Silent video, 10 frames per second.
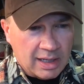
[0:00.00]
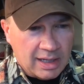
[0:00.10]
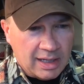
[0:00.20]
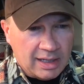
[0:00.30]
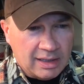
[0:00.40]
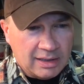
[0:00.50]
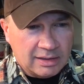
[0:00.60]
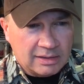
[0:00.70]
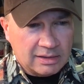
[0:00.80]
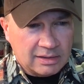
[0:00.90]

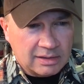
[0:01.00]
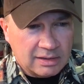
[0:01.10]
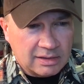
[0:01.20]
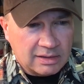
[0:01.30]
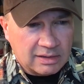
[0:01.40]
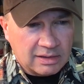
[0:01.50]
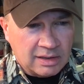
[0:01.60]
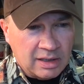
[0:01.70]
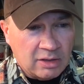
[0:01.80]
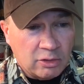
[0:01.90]
Uh,
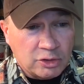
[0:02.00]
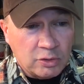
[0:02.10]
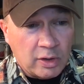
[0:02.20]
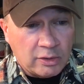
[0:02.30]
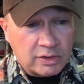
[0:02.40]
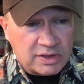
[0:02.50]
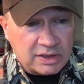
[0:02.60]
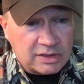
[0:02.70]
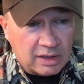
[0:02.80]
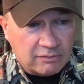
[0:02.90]
there are
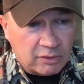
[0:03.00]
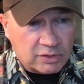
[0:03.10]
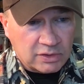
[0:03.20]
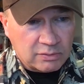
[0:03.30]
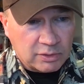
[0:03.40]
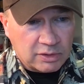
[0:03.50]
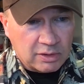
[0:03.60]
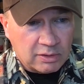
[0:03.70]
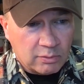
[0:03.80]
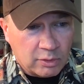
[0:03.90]
269 verses with
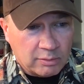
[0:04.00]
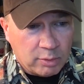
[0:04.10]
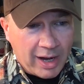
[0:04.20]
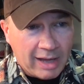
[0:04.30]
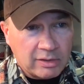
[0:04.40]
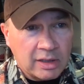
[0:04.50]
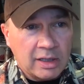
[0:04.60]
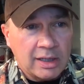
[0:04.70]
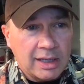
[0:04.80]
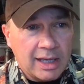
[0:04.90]
the word proud.
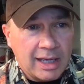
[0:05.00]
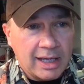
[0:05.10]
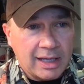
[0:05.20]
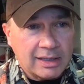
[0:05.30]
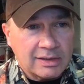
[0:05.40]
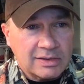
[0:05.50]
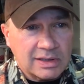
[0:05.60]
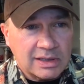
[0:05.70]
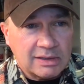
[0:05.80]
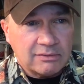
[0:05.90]
Uh, let's
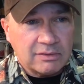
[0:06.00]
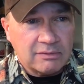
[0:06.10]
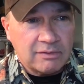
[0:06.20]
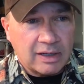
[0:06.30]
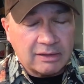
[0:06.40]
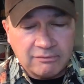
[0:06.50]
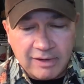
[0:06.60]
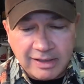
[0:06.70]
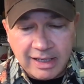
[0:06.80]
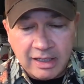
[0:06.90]
see if I can
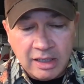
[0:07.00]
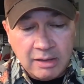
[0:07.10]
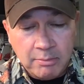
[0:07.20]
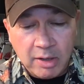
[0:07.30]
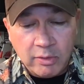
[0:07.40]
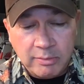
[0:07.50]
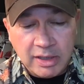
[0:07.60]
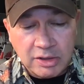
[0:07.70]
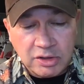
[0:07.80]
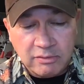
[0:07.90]
find that. Bear with
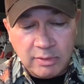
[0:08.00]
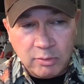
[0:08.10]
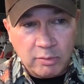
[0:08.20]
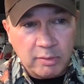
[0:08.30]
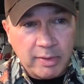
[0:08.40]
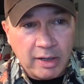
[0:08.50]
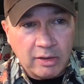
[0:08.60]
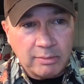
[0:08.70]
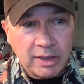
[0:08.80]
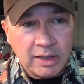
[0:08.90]
me. I should have been more
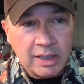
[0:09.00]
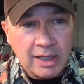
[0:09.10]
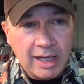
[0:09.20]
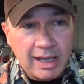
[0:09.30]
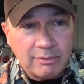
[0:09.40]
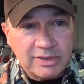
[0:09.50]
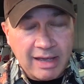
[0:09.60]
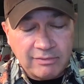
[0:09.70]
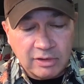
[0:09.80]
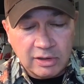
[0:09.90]
prepared, but I was
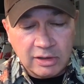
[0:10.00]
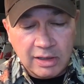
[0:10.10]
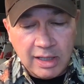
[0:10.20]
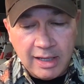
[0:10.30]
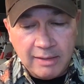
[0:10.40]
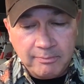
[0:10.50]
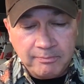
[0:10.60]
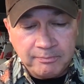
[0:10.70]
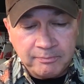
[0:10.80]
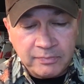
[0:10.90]
having a little
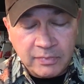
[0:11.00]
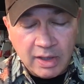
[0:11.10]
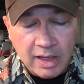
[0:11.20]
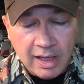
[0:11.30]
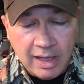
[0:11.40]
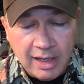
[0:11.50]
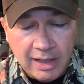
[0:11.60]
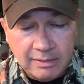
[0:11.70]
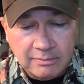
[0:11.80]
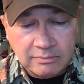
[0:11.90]
um,
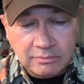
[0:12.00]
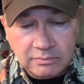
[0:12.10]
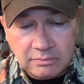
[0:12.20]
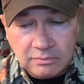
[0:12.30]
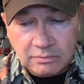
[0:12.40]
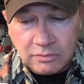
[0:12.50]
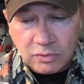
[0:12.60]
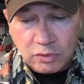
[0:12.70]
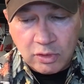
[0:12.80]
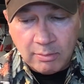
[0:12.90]
uh,
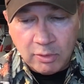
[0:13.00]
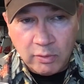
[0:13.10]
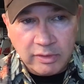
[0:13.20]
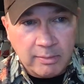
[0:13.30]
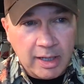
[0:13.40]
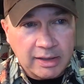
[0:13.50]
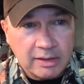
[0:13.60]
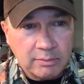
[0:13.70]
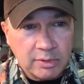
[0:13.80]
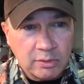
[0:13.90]
trouble with my
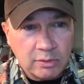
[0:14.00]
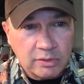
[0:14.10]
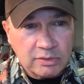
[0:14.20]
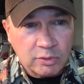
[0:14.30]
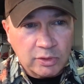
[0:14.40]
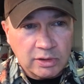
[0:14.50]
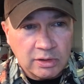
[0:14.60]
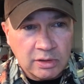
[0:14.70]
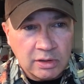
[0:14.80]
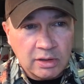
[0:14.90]
computer this morning.